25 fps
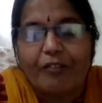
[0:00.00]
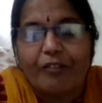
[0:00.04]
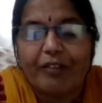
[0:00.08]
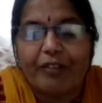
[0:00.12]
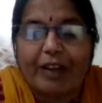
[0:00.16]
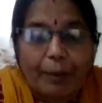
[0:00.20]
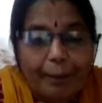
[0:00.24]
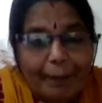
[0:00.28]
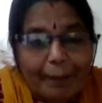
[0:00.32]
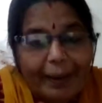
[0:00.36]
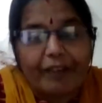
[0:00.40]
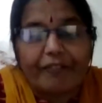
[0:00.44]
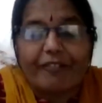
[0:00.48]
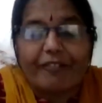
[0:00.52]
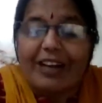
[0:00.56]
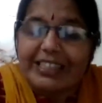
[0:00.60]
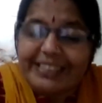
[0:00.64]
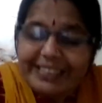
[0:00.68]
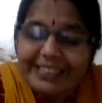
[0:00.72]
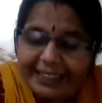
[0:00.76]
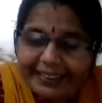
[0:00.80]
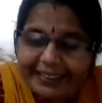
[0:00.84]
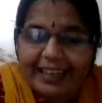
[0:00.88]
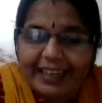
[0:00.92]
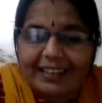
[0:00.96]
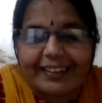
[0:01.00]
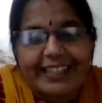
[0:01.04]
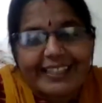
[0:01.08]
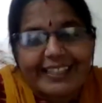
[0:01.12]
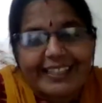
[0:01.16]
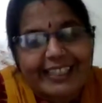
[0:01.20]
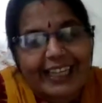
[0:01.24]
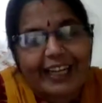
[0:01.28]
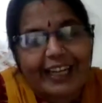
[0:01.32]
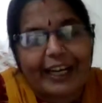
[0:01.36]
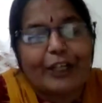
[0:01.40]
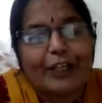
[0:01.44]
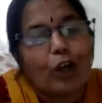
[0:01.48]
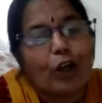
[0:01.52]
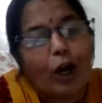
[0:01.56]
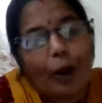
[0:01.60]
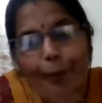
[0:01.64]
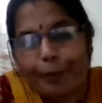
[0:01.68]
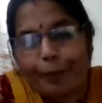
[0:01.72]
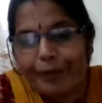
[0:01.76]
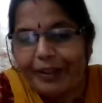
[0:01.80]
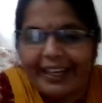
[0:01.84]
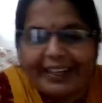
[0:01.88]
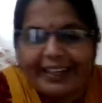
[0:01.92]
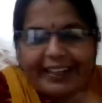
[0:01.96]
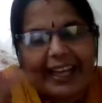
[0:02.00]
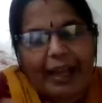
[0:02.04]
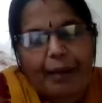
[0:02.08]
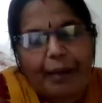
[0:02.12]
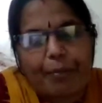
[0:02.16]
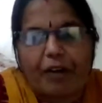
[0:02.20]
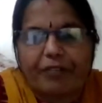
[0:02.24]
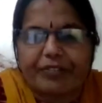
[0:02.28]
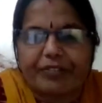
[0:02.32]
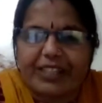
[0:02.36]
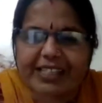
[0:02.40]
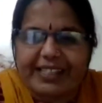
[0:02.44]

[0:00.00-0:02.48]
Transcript: We'll tell the children to update name of